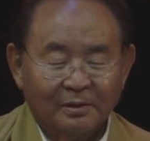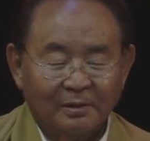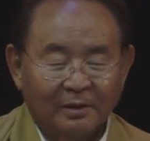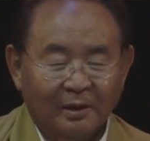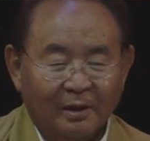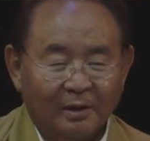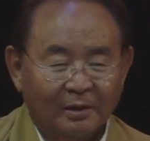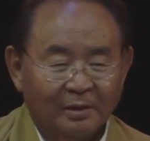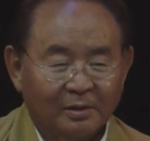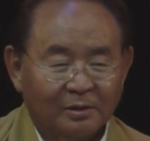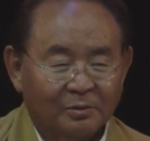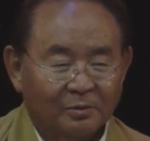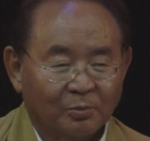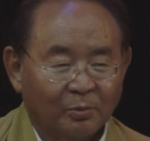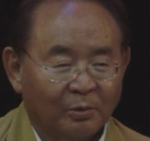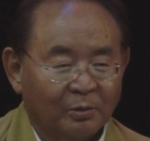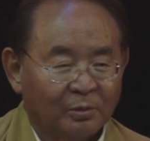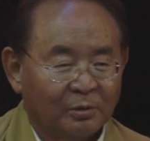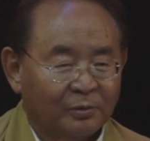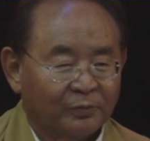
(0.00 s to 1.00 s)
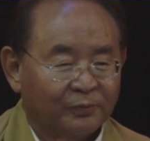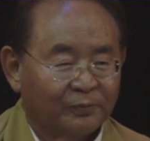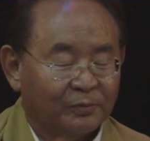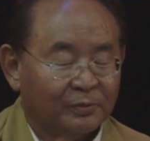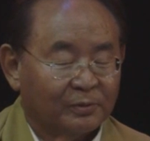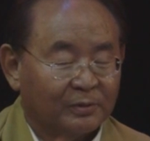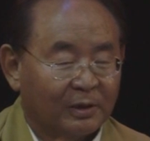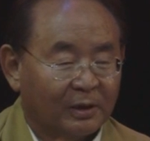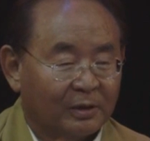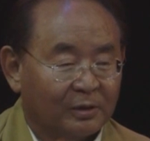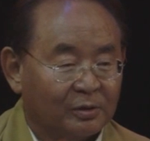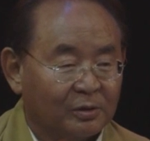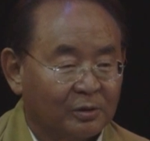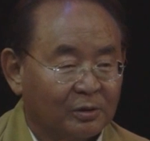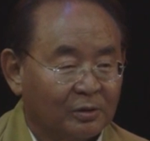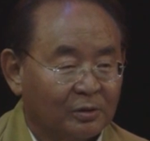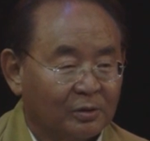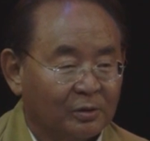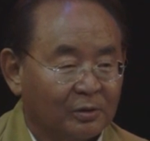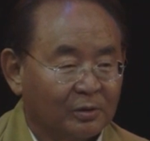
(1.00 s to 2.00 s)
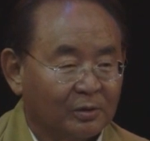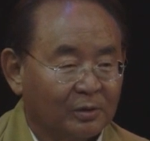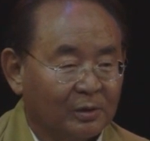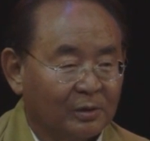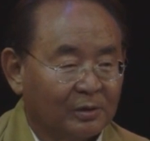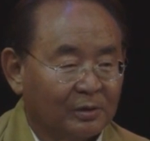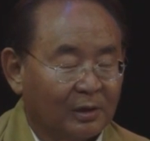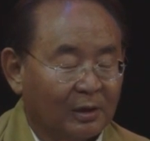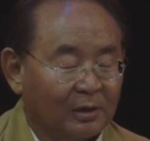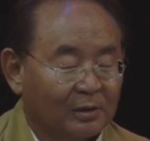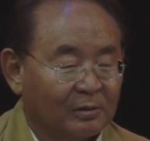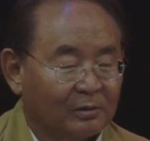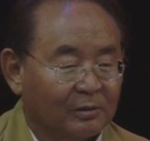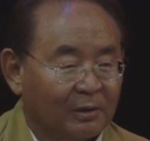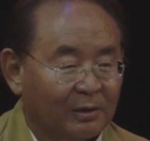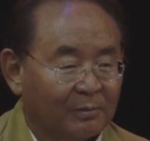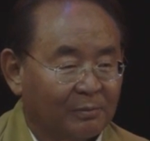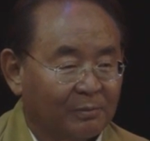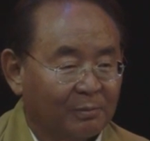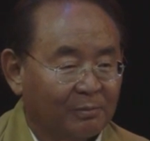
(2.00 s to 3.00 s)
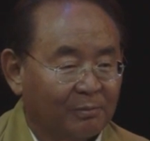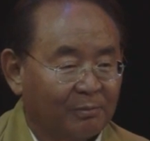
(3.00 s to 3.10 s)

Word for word: that is wonderful that that great